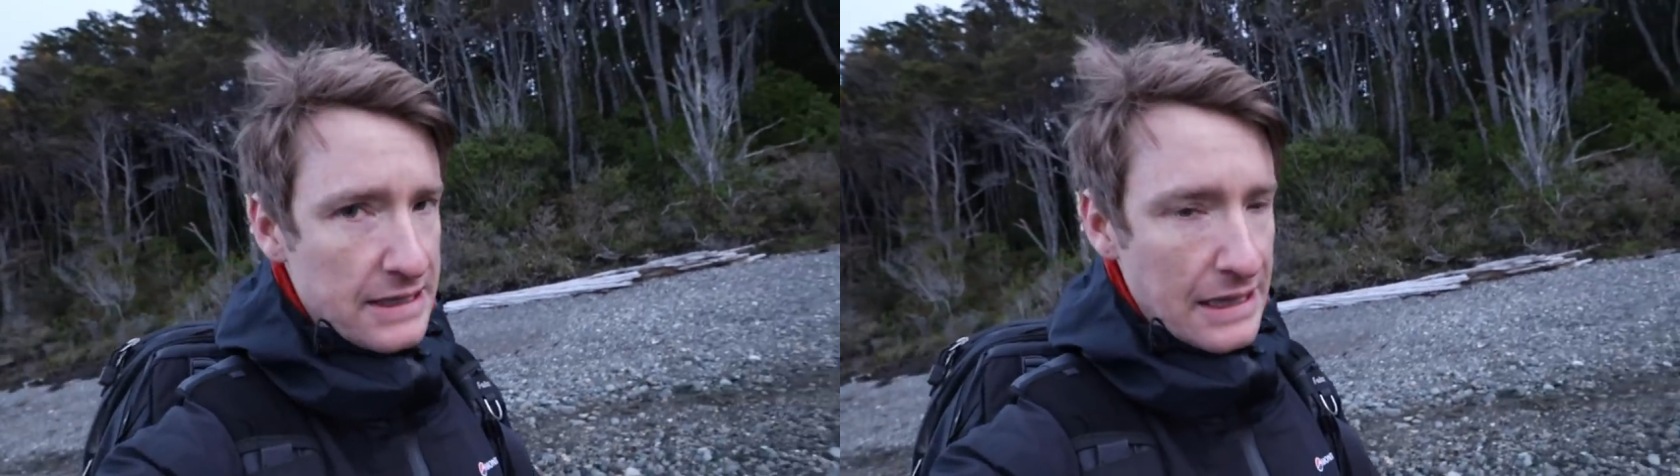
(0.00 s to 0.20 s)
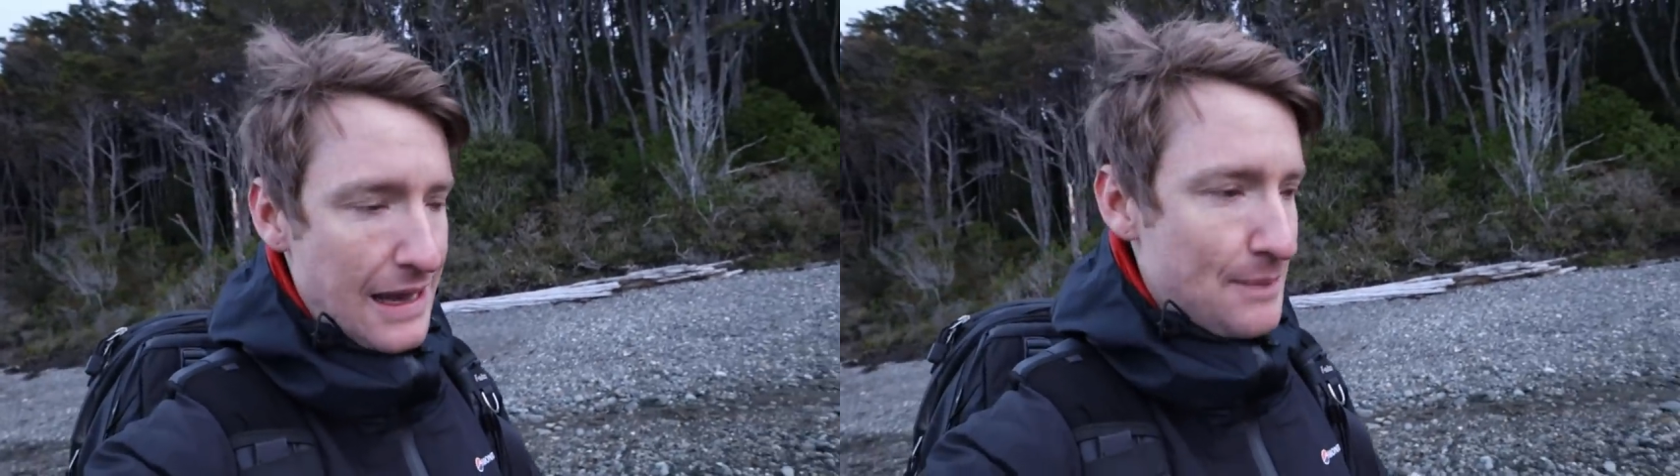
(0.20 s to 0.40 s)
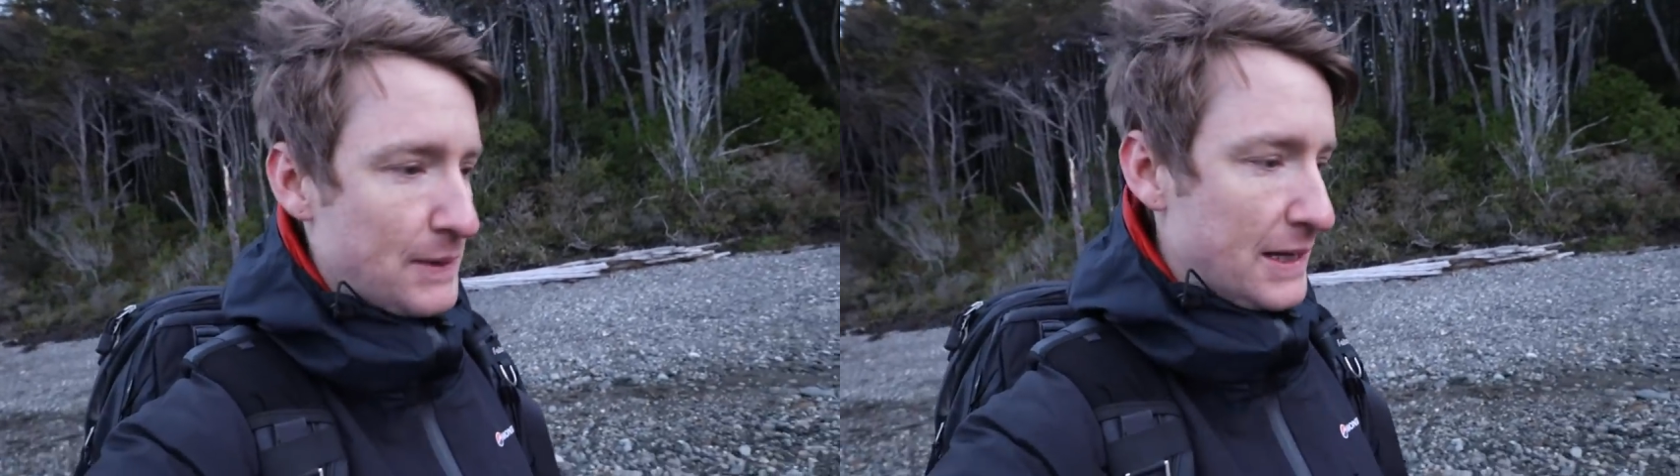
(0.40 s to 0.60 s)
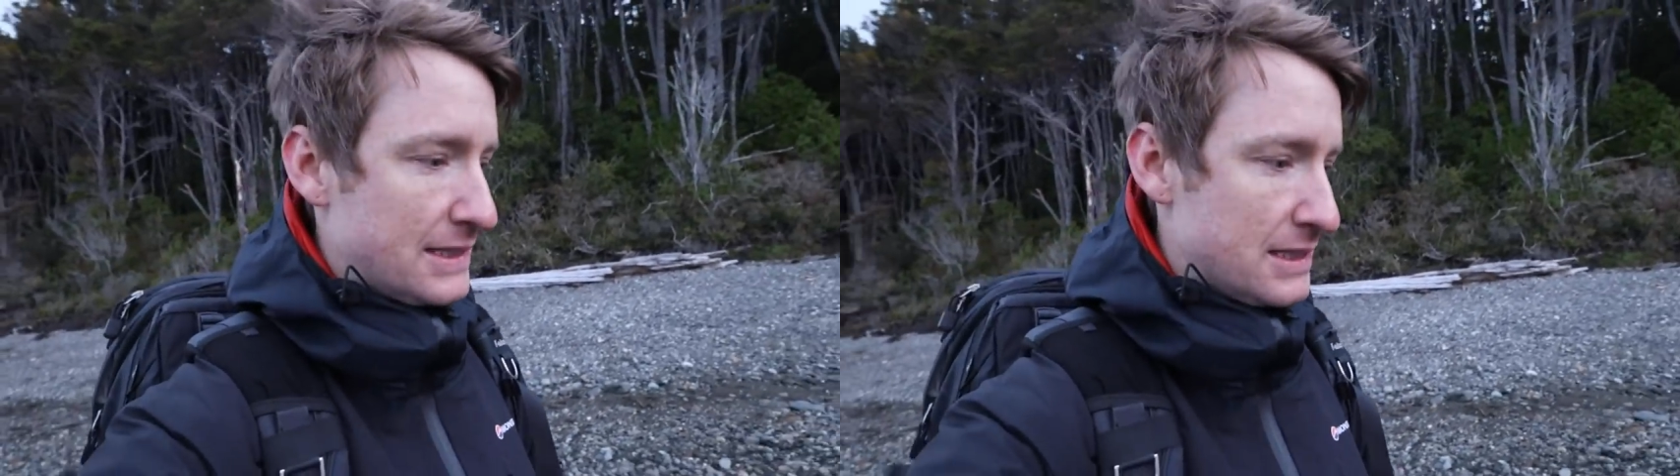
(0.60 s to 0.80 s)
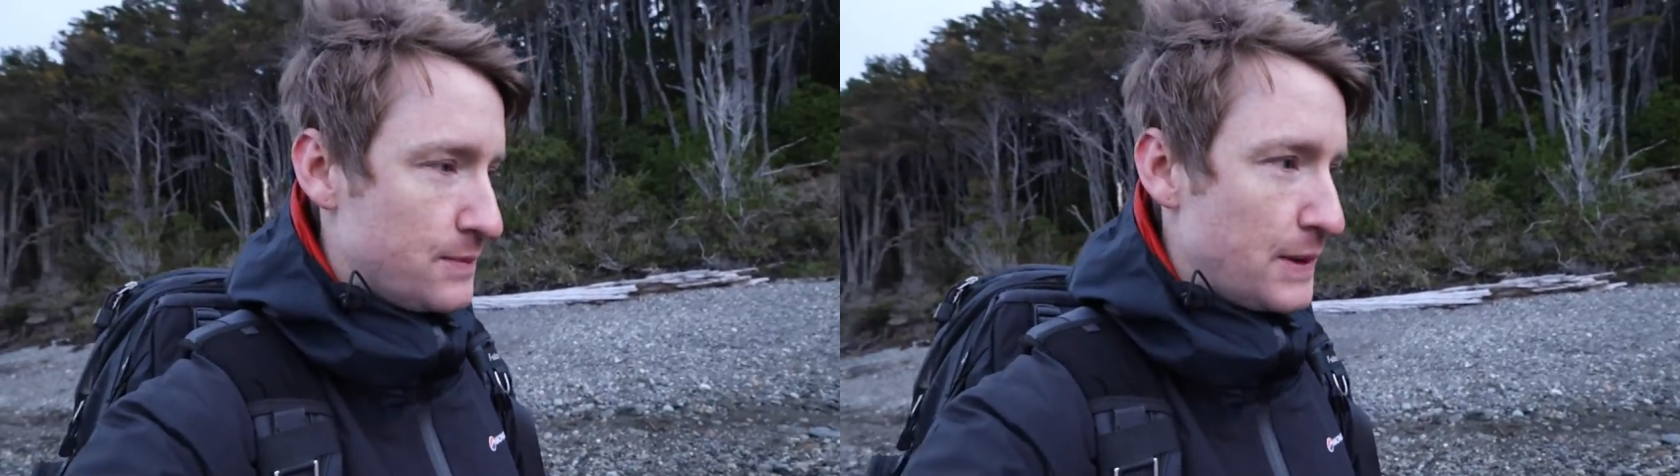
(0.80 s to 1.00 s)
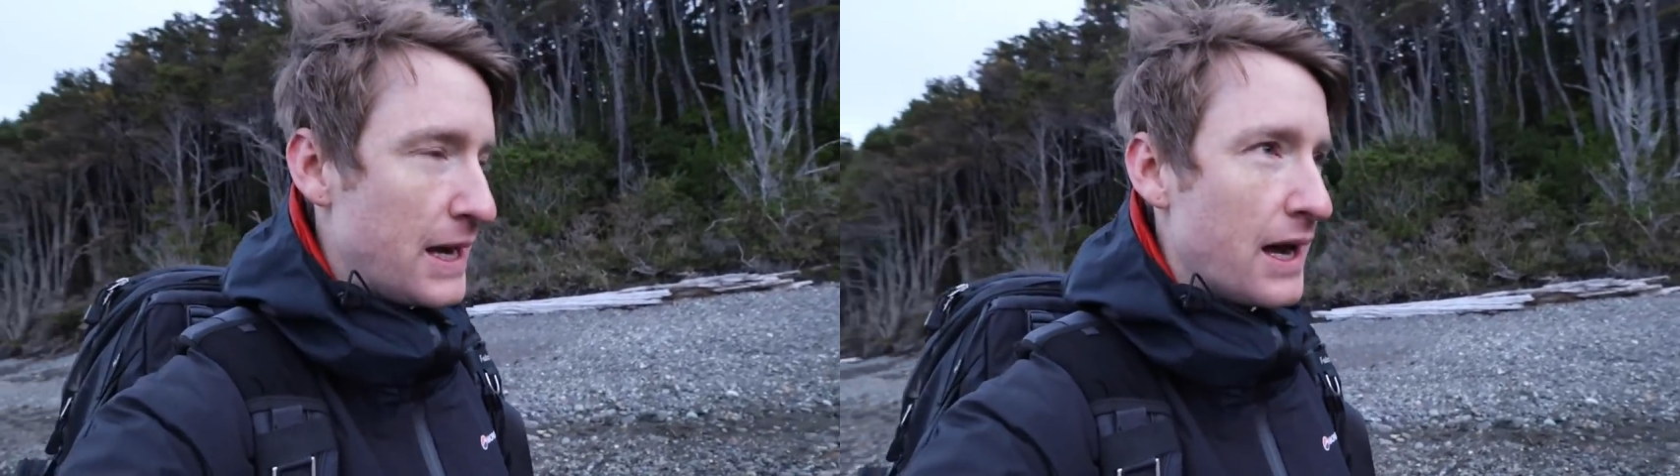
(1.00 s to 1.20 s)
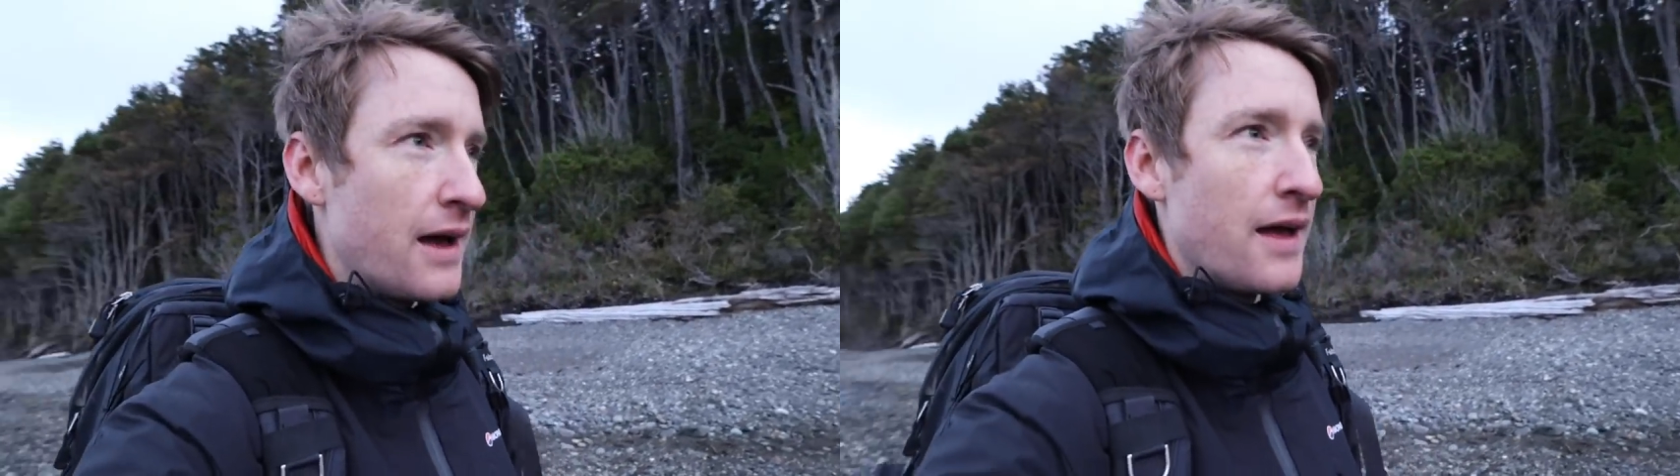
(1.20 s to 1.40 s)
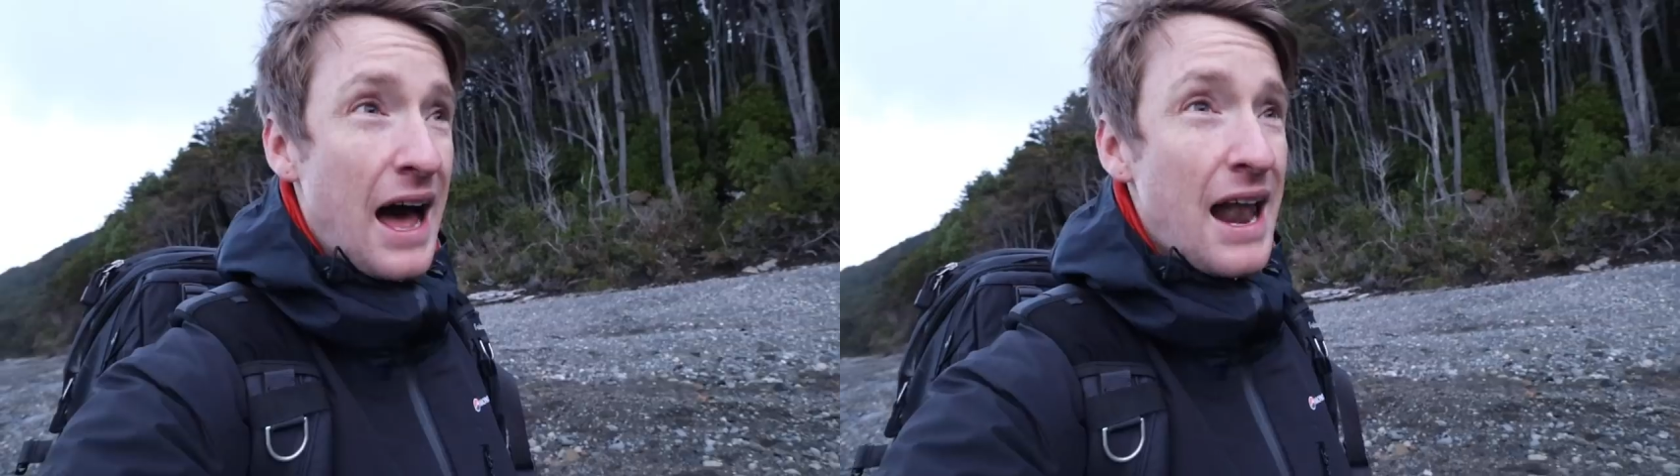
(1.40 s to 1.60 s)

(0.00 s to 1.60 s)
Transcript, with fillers: dilapidated pier.